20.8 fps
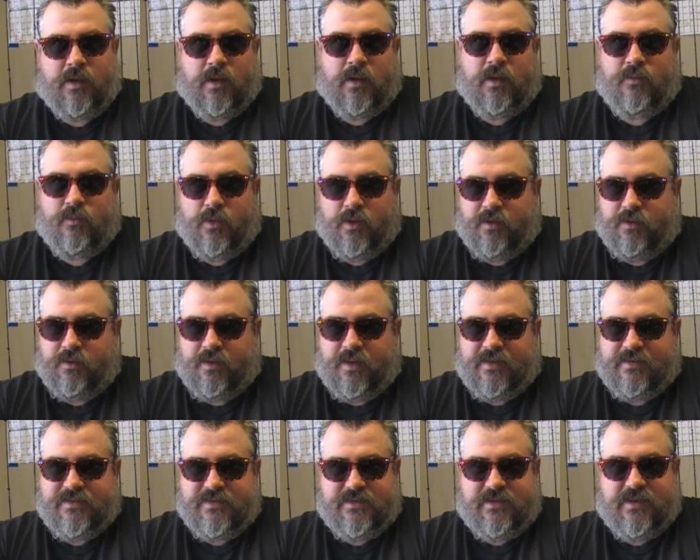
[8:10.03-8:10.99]
line, whether
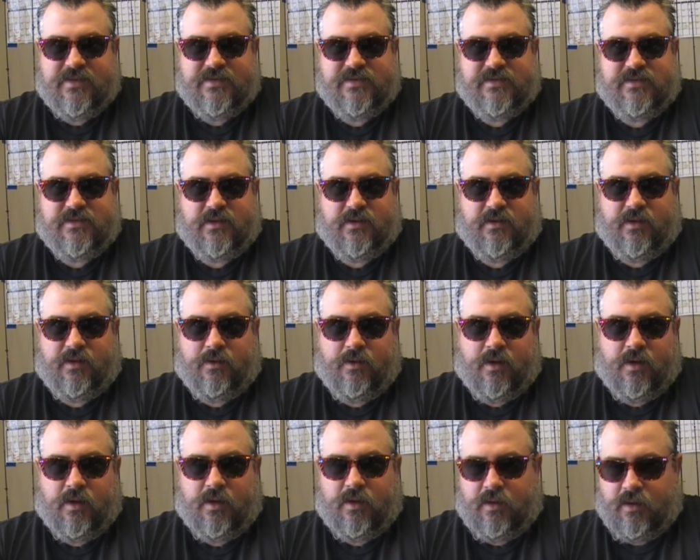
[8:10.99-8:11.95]
that's necessary or
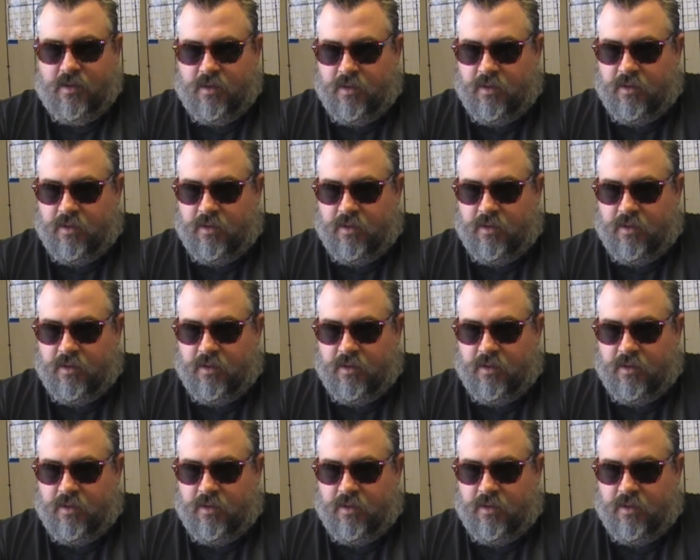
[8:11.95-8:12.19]
not.